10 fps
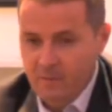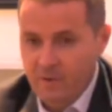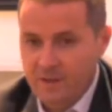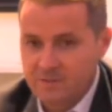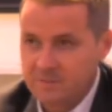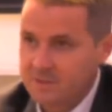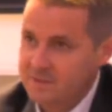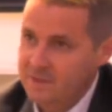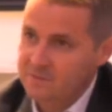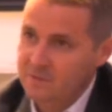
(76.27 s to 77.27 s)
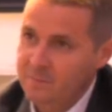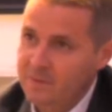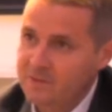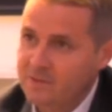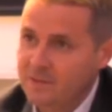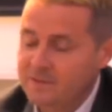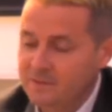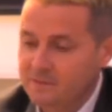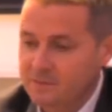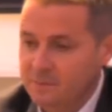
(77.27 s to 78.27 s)
we had some success on the pitch.
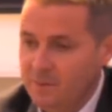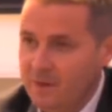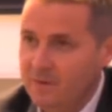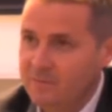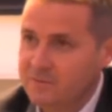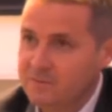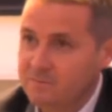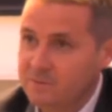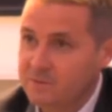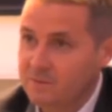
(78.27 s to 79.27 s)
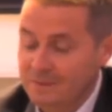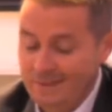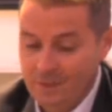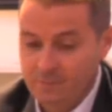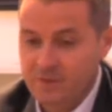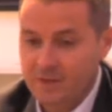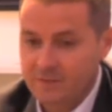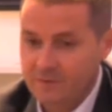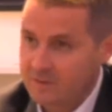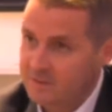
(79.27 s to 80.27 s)
Getting to the playoffs was obviously the
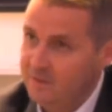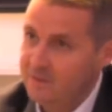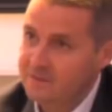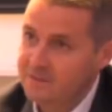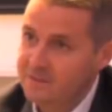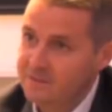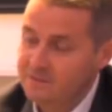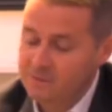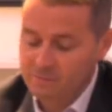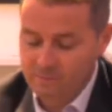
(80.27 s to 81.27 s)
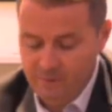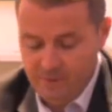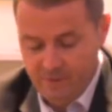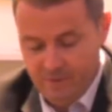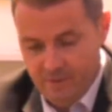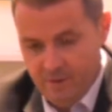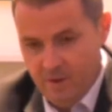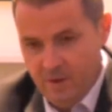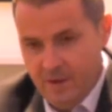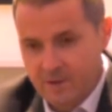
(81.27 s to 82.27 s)
objective at the start of the season, so
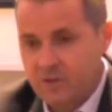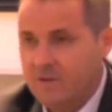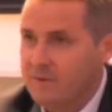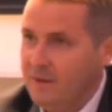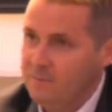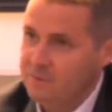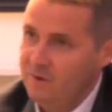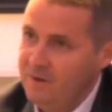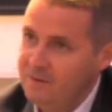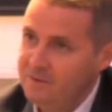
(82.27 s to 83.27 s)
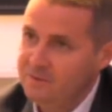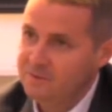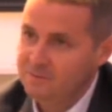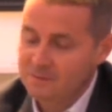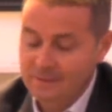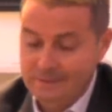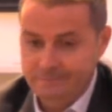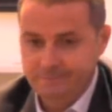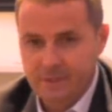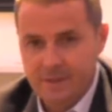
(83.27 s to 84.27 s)
achieving that was great, because obviously
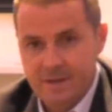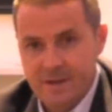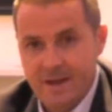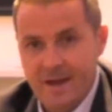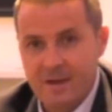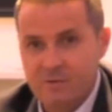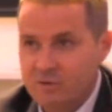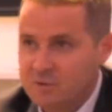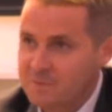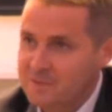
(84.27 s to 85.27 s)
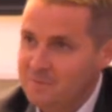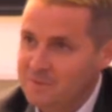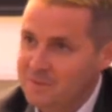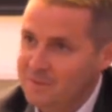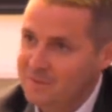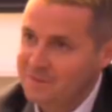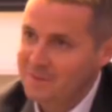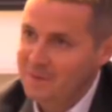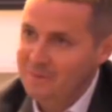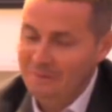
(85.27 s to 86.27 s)
at Christmas it wasn't looking
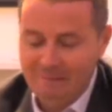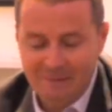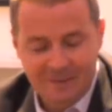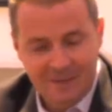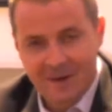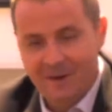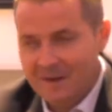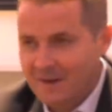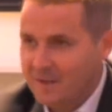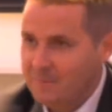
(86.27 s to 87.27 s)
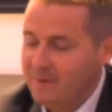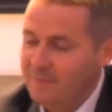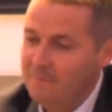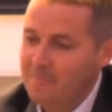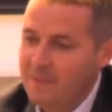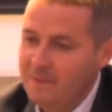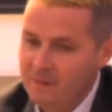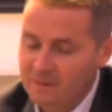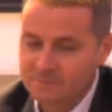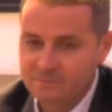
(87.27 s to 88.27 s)
so likely, but
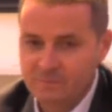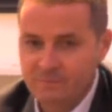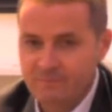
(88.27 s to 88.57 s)
you know,